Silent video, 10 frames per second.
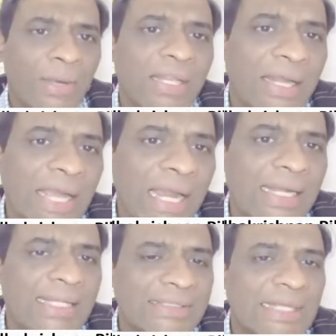But the
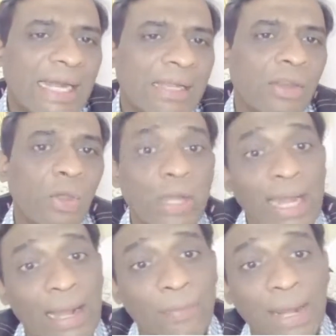reality is that you
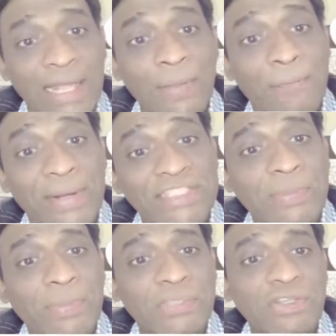can apply the
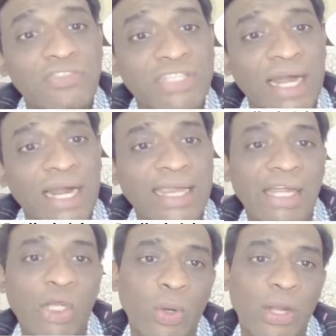principles of Chanakya
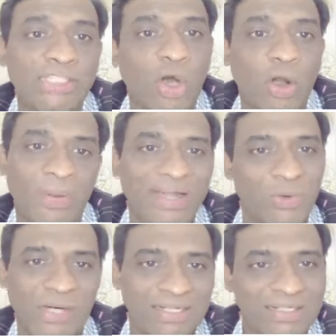in today's
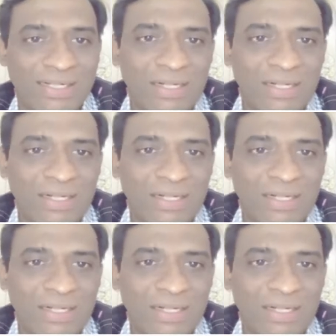corporate world.